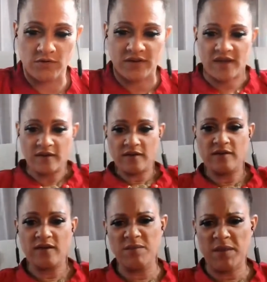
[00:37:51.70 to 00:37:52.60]
Okay.
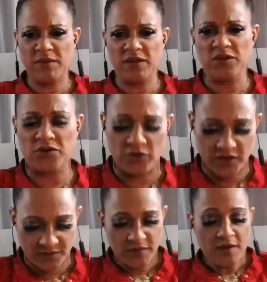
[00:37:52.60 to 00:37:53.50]
It may be a little
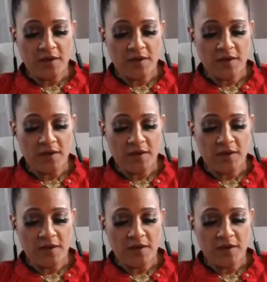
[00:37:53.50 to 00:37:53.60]
crooked.